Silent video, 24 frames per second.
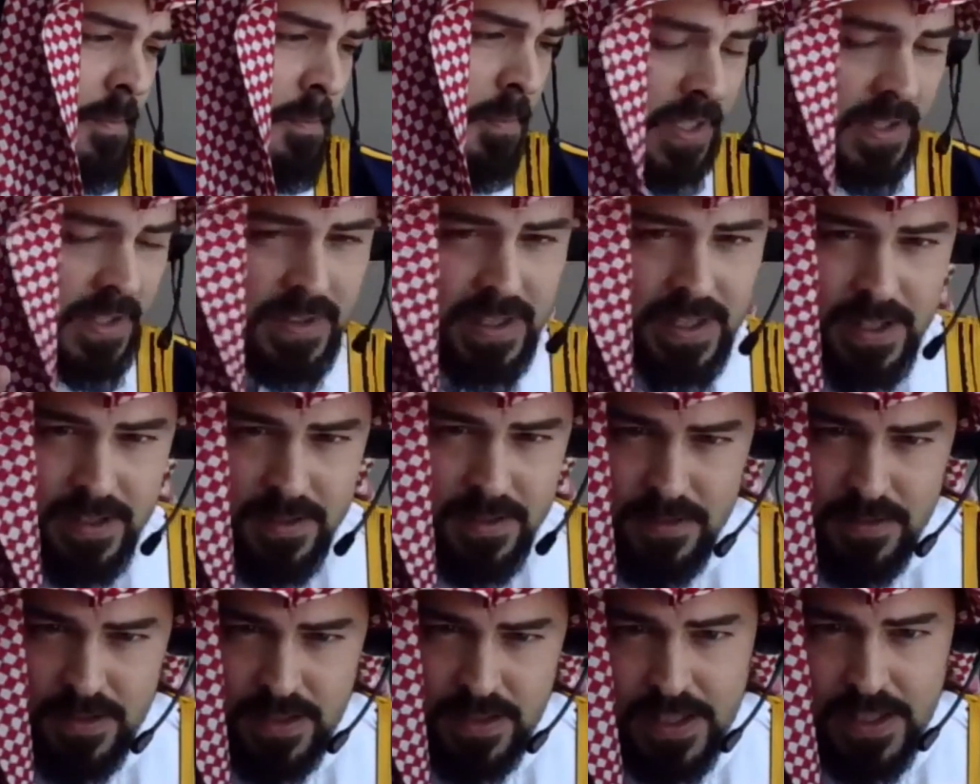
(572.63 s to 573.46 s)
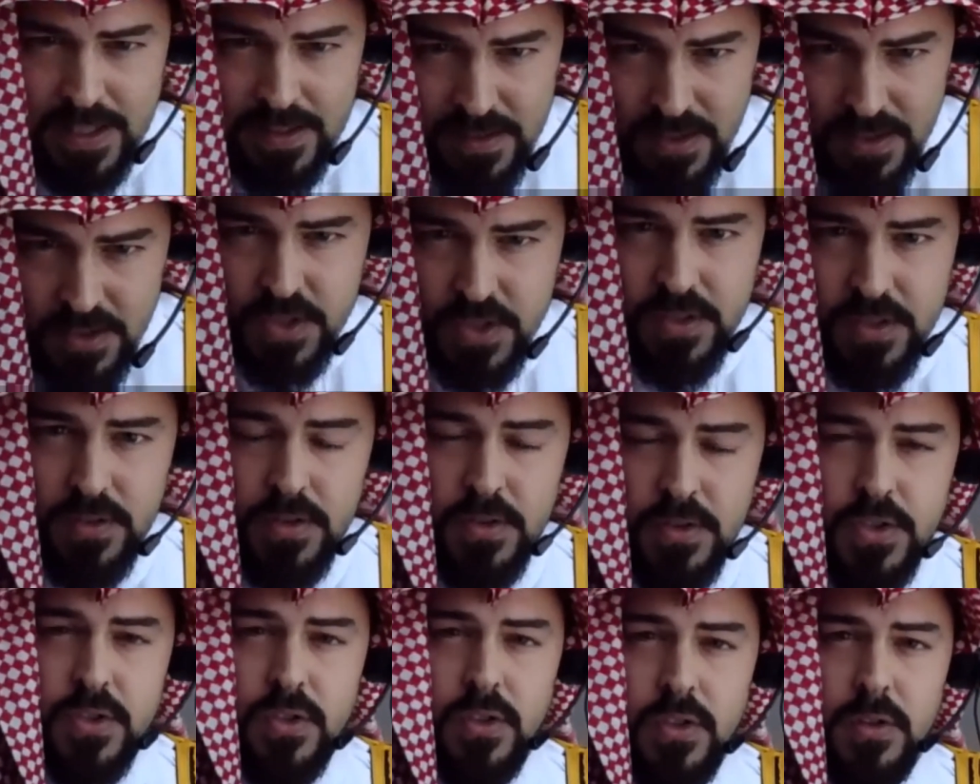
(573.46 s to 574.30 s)
But then, in addition
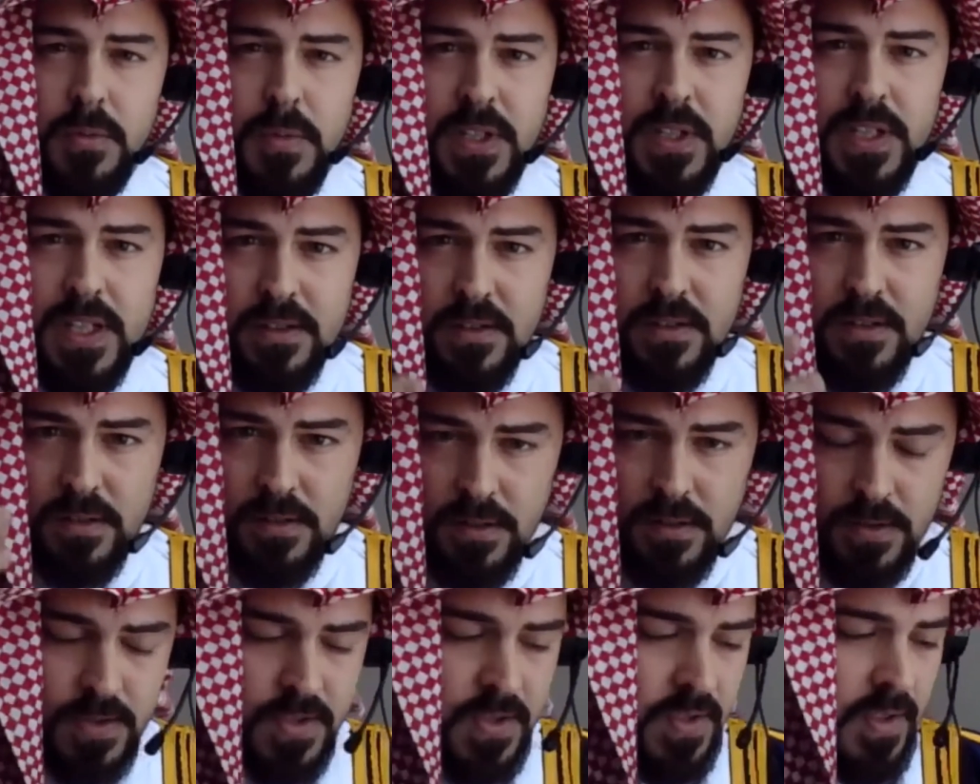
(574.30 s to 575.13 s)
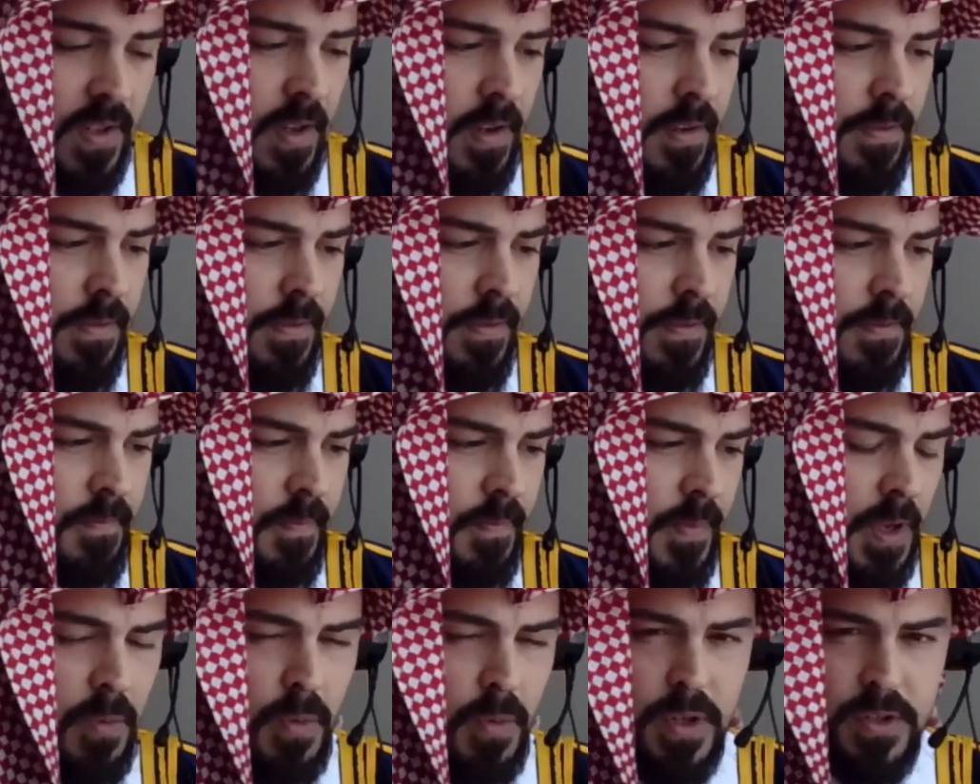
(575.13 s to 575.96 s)
to showing me that you know stuff,
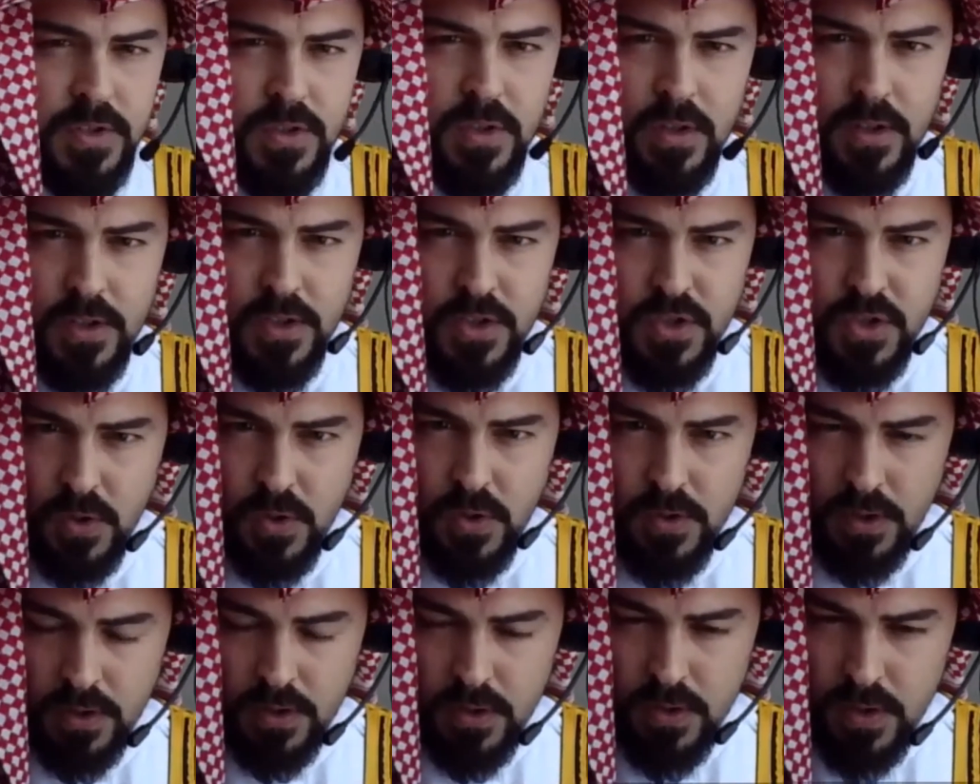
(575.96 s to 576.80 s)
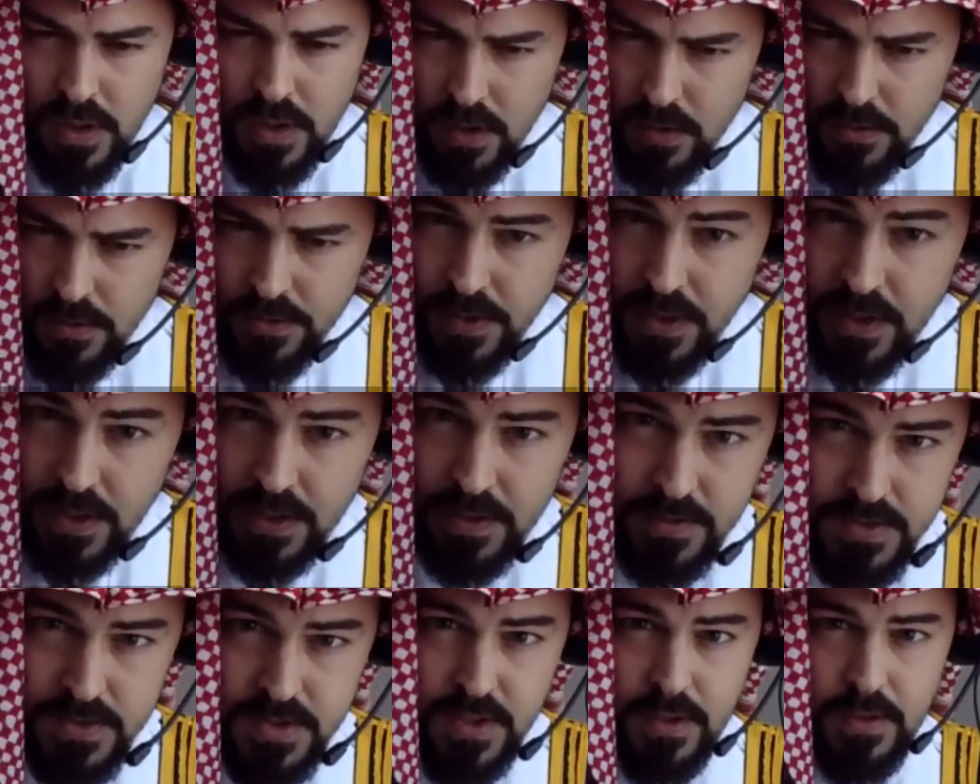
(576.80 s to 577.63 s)
I want you to show your critical
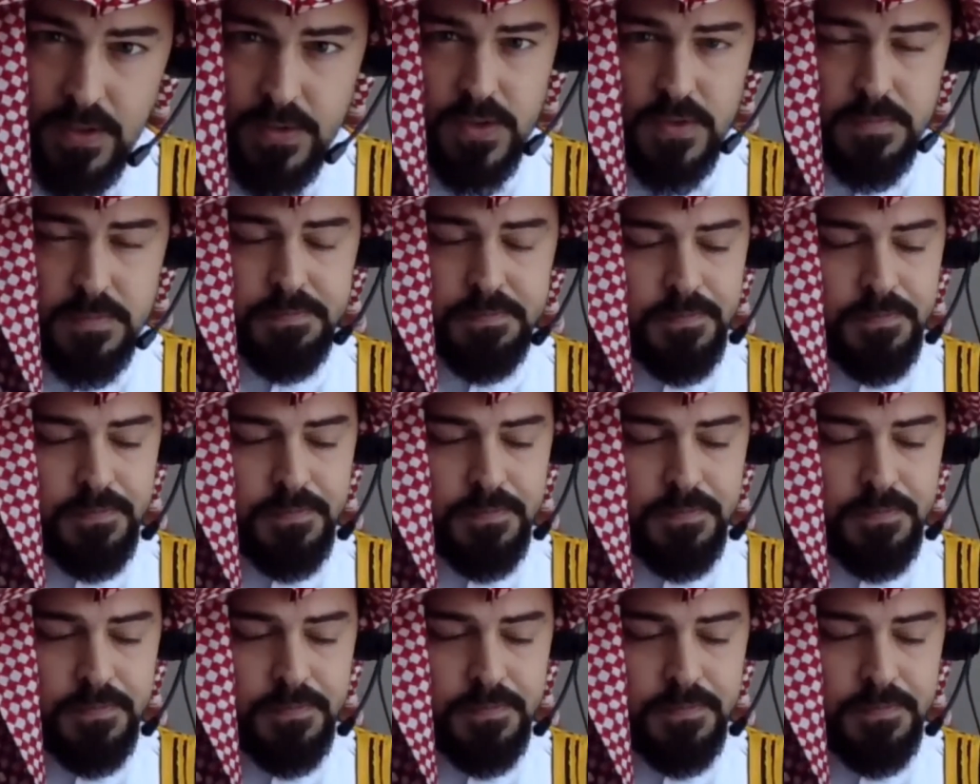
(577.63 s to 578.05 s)
thinking skills.